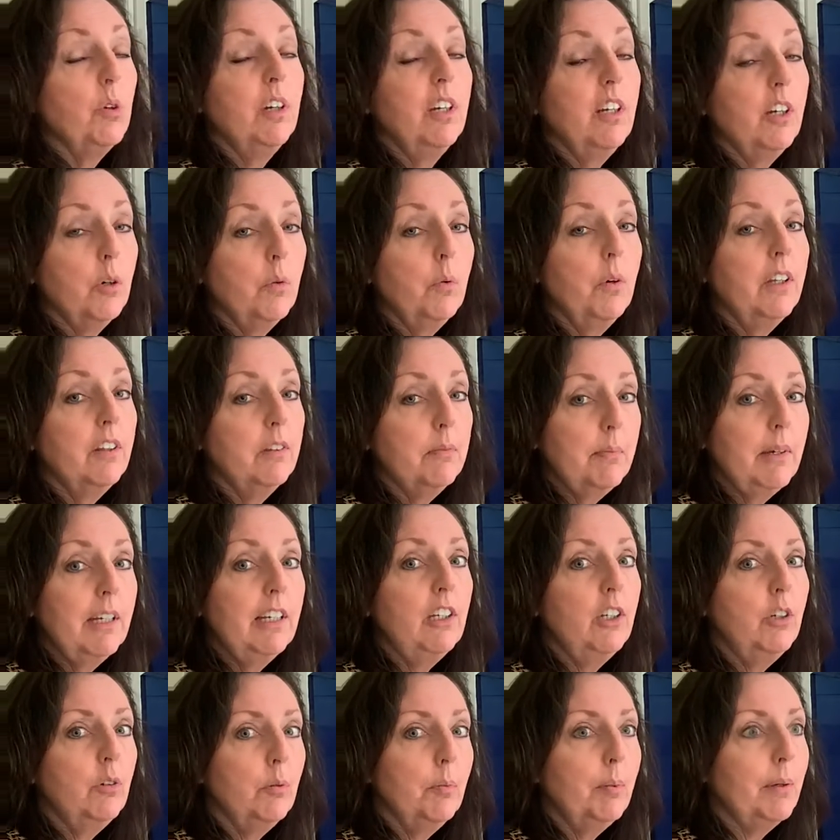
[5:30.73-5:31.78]
here with me, you
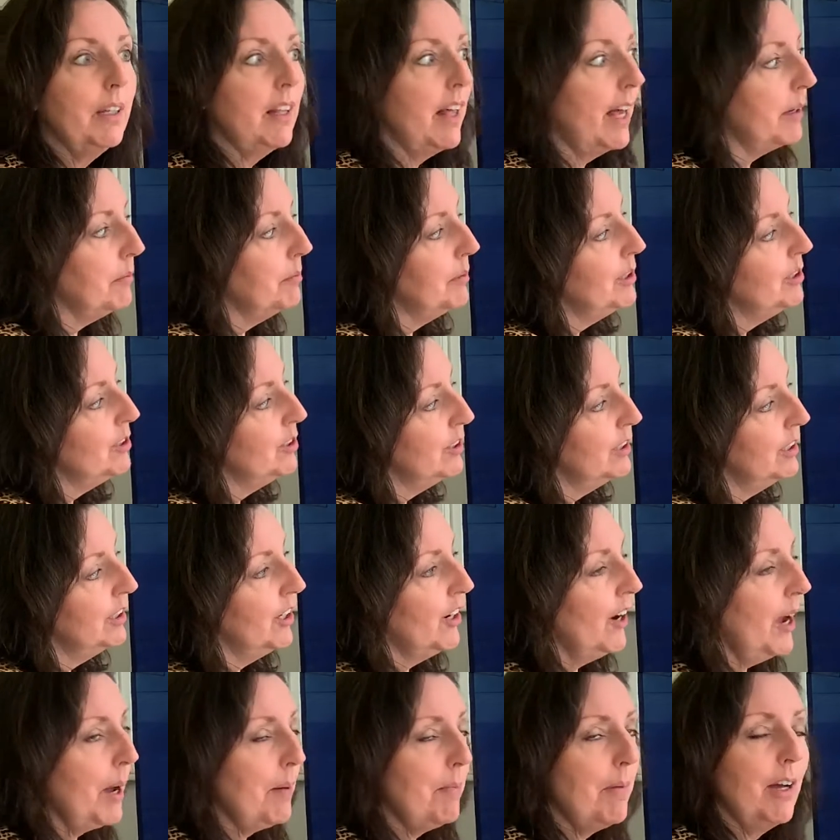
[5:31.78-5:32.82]
would be like, Miss Lanier,
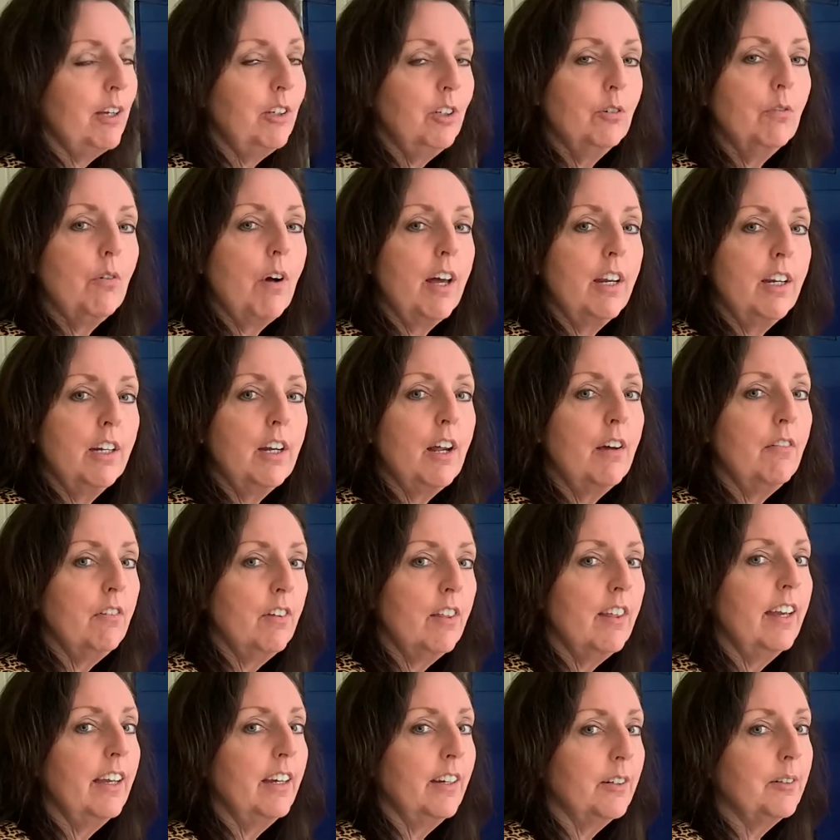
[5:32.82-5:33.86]
how about you write it over
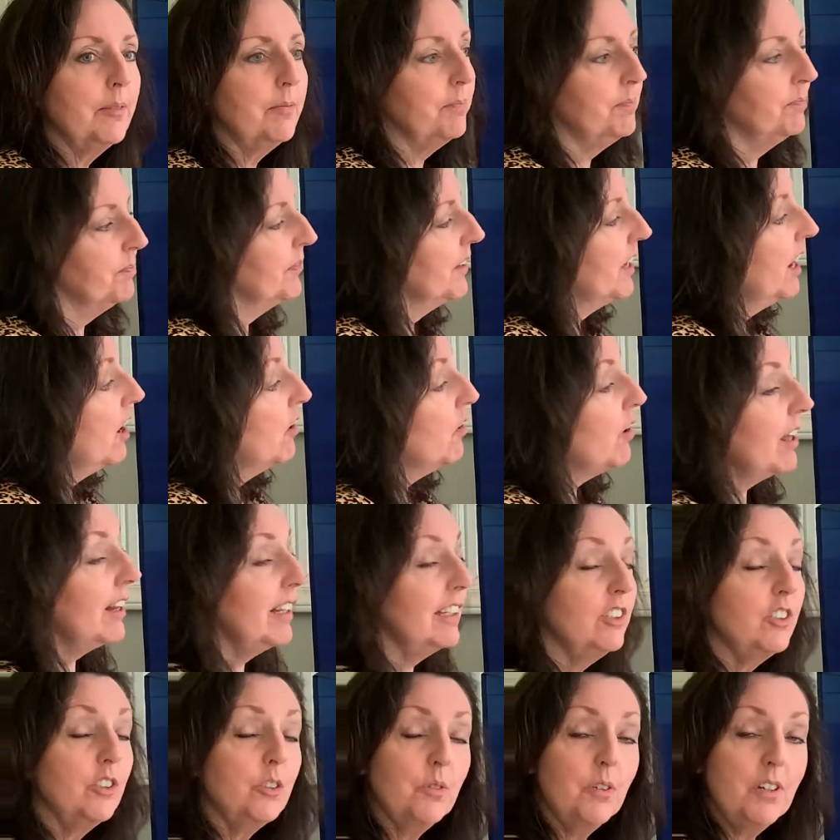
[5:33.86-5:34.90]
there? All right,
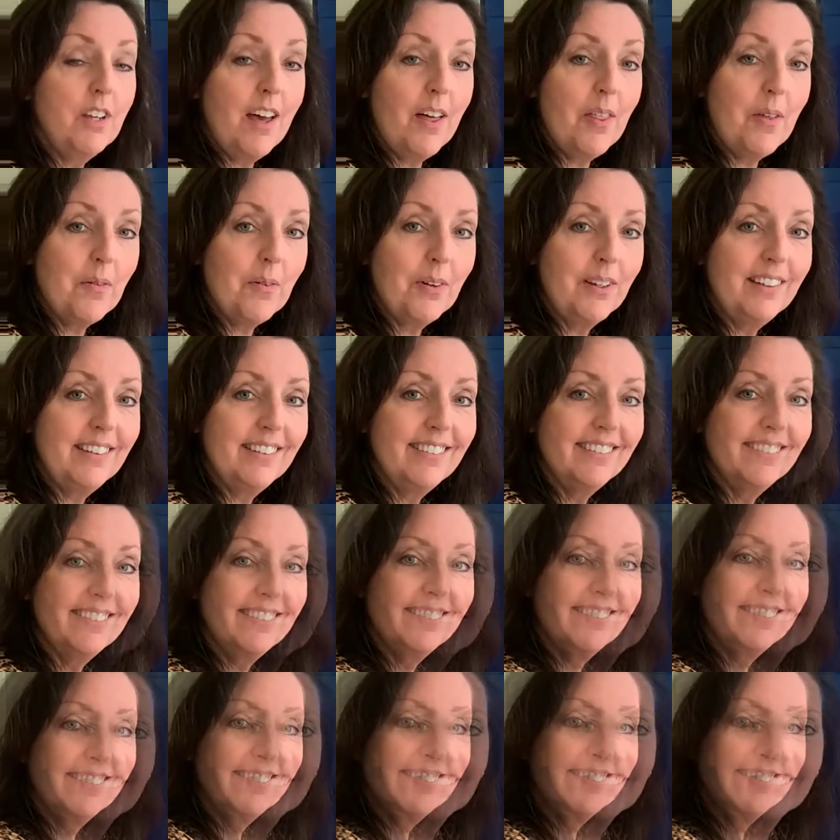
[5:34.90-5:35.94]
let's do another one.
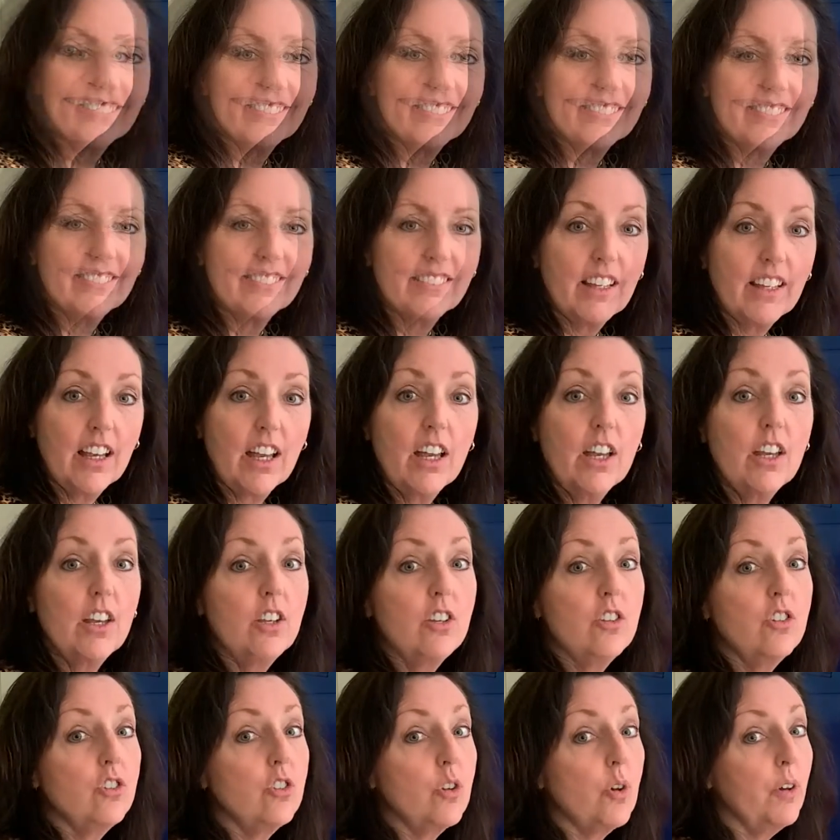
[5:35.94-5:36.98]

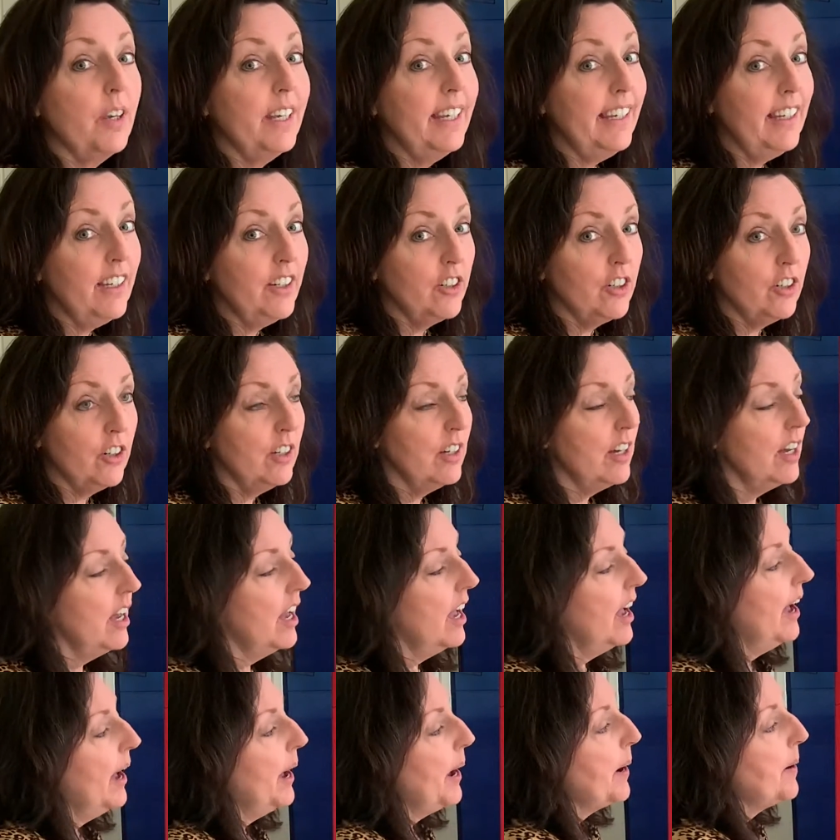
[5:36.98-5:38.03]
So here,
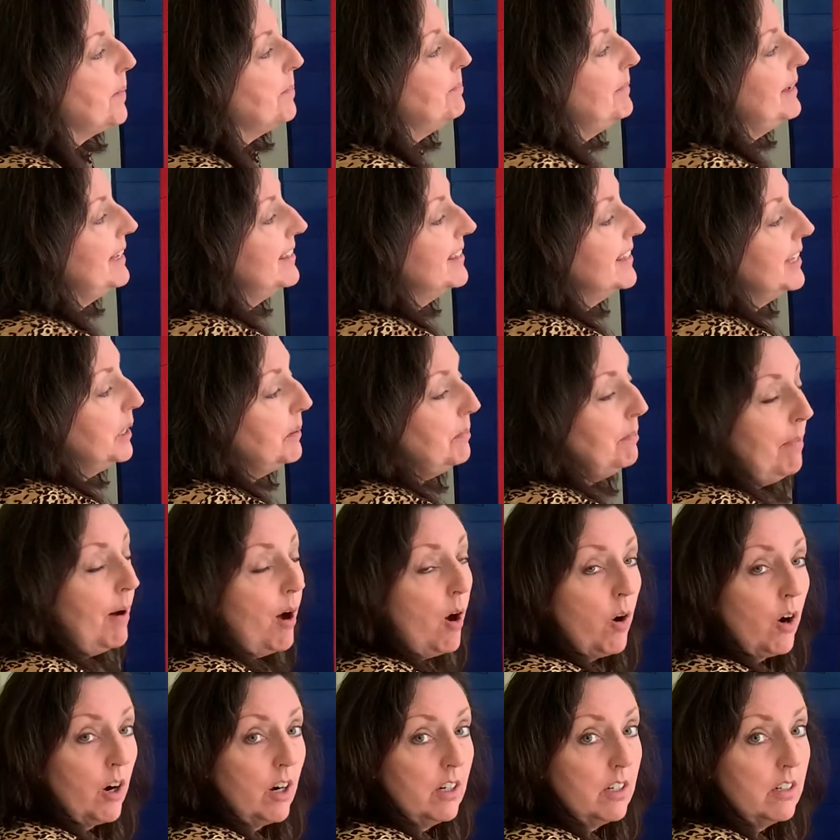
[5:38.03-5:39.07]
our missing
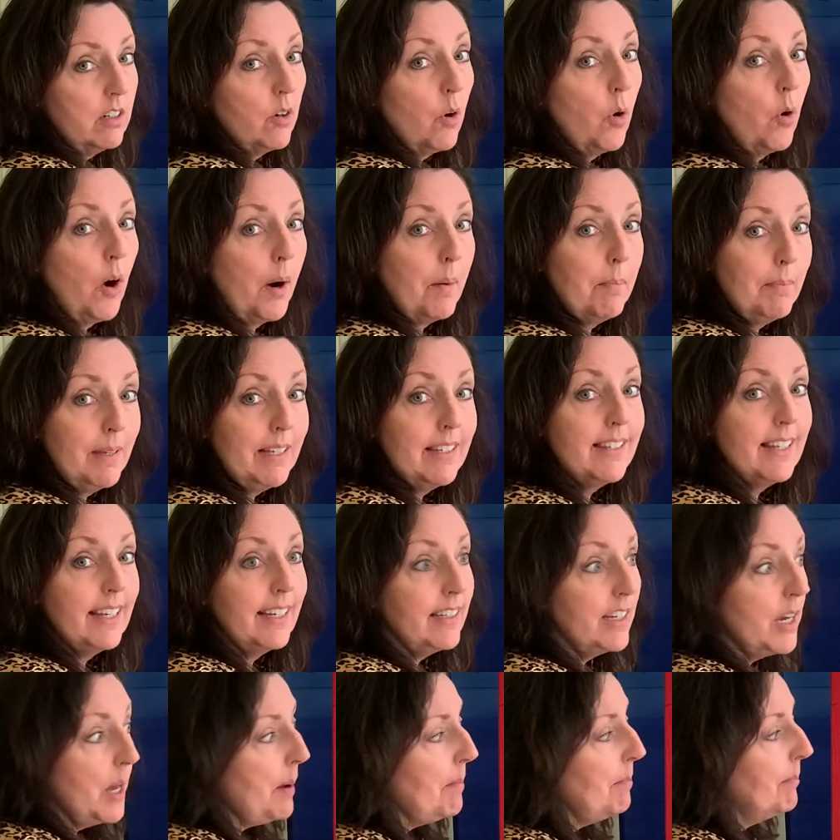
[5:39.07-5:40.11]
part, or our missing
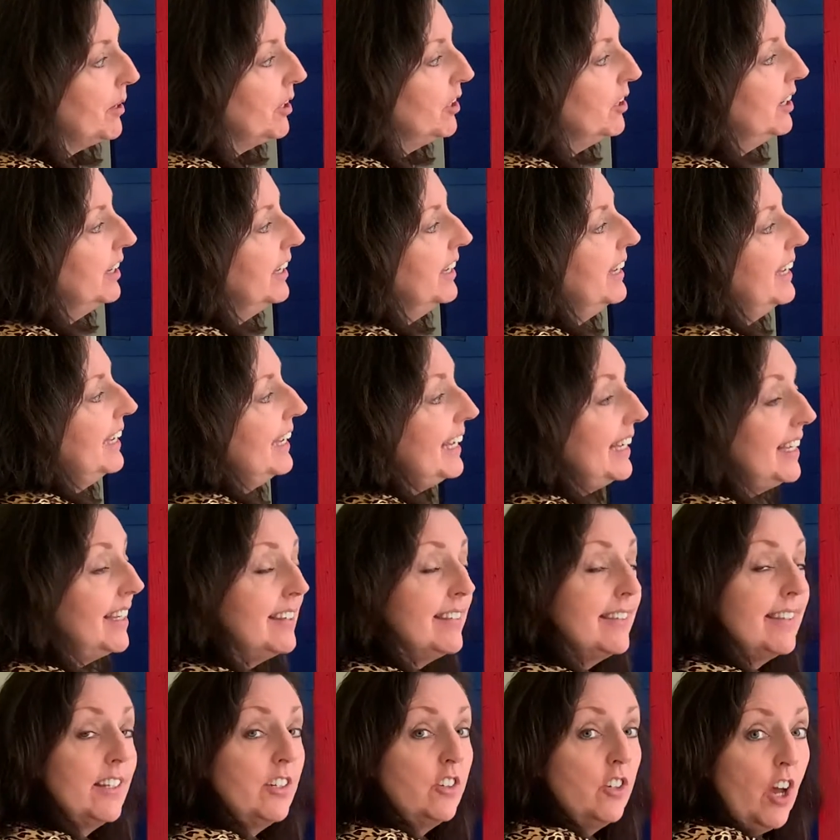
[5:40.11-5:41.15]
number, is
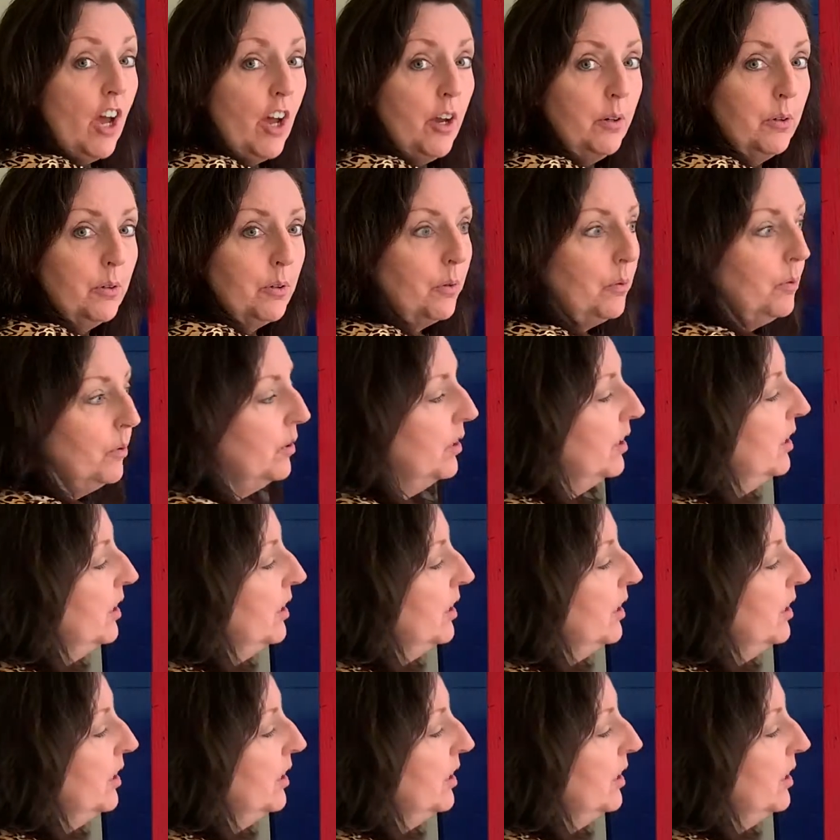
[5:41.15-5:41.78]
the total.